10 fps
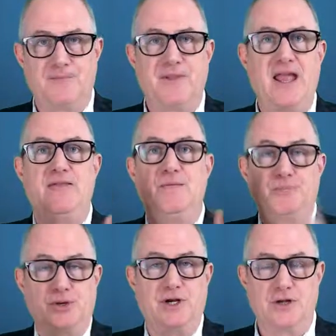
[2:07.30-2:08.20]
and then
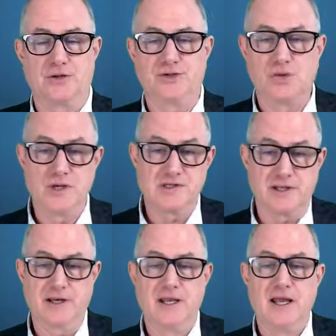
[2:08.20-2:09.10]
put it onto
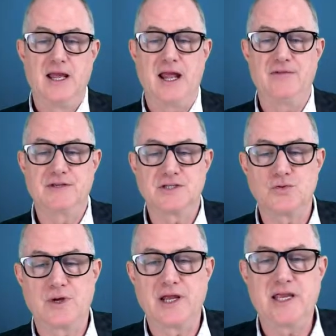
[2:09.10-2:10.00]
Quizlet. And this is
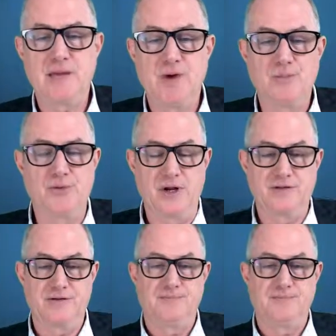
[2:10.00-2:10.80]
what I came up with.